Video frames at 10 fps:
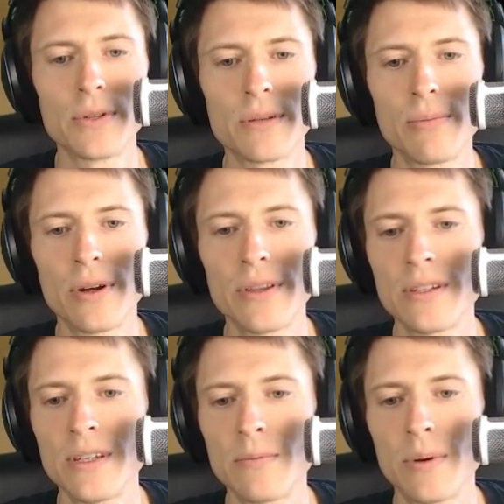some
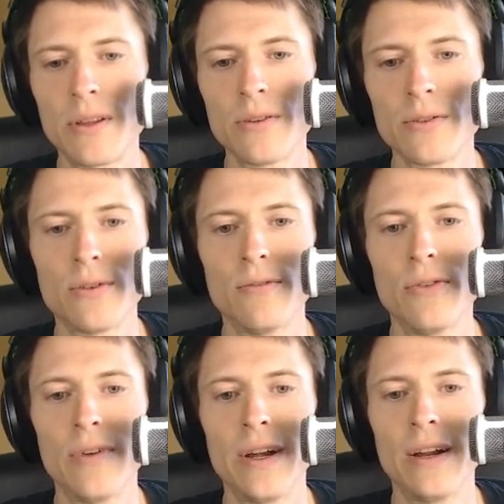parentheses, but those are
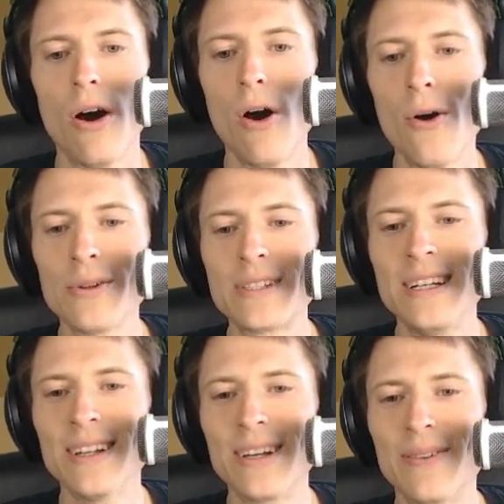overrated. Oh, it's an
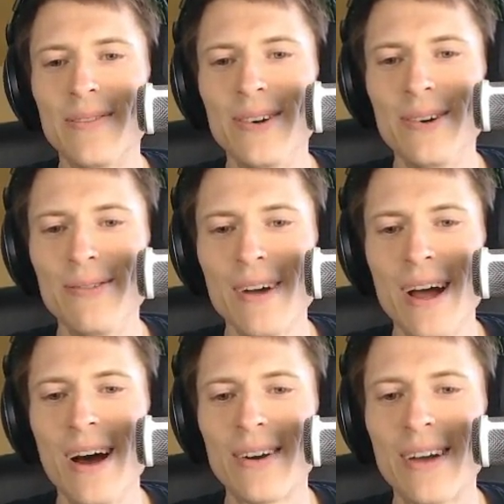illegal move.
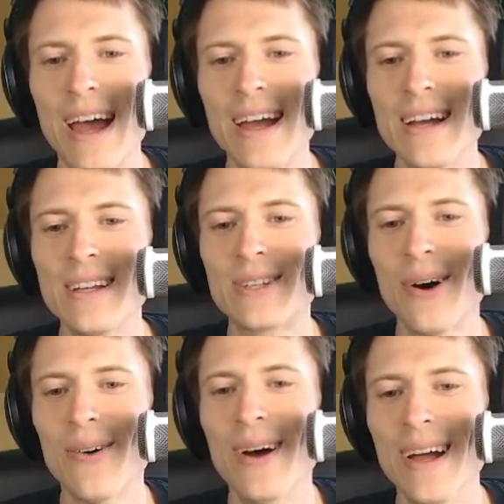Okay,
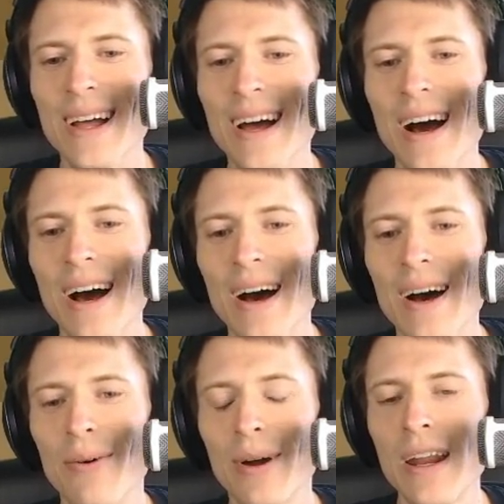so
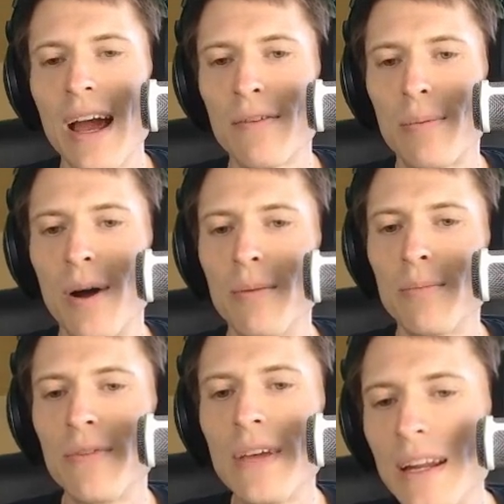we're going to have a problem
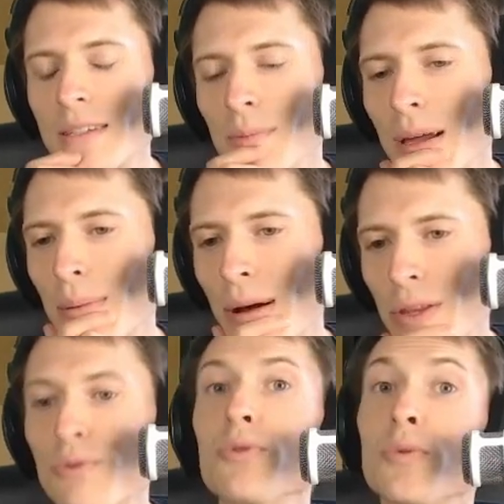if he doesn't play by
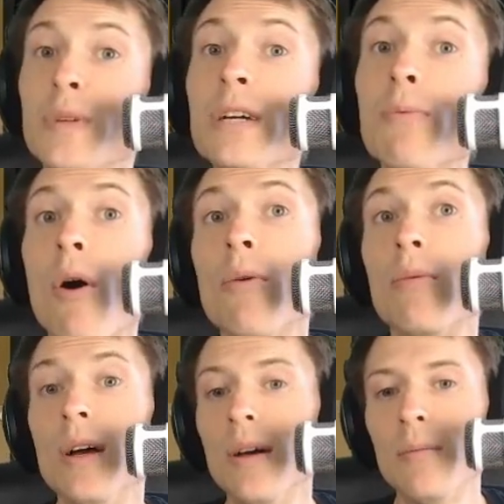these rules, which he won't,
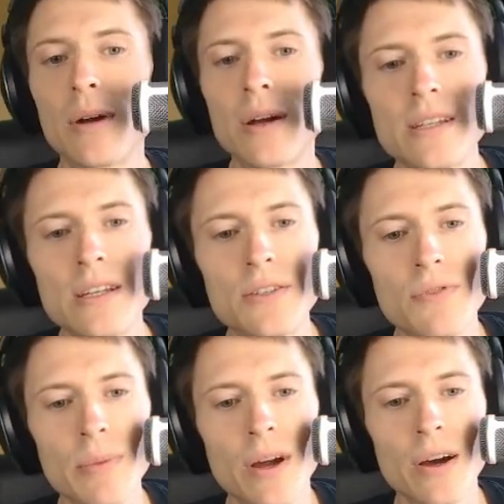because he's
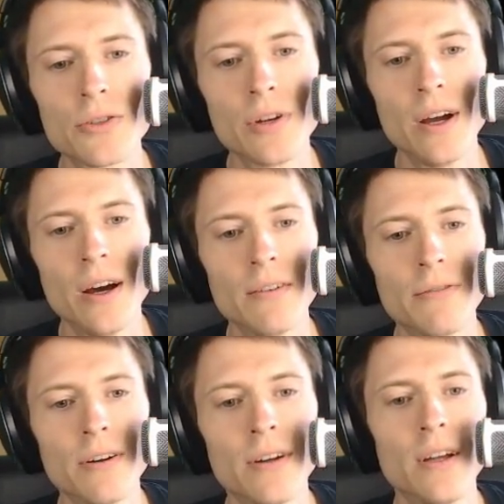from the country
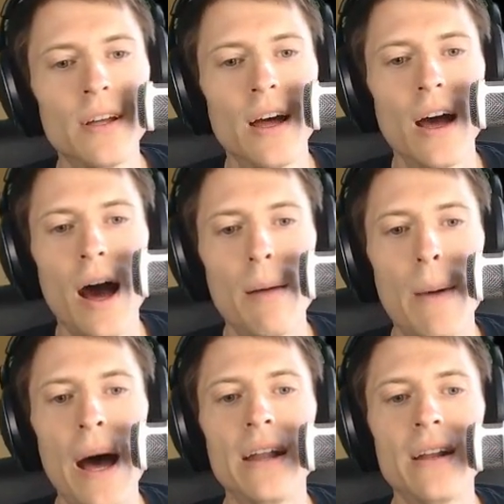of a
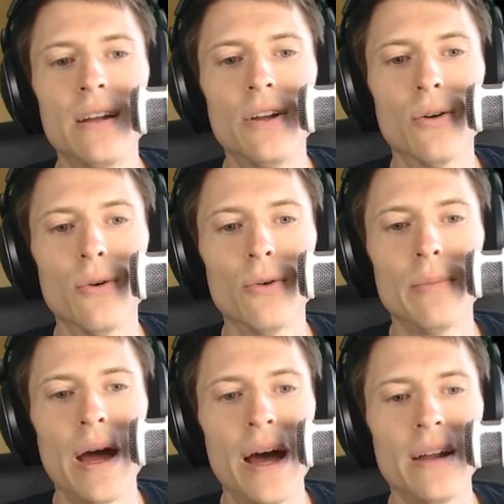baden-ear-old
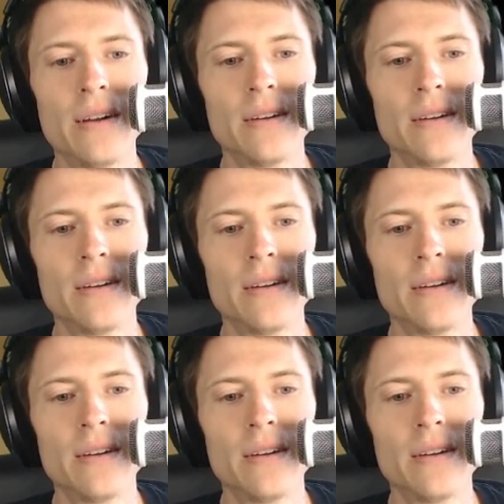man,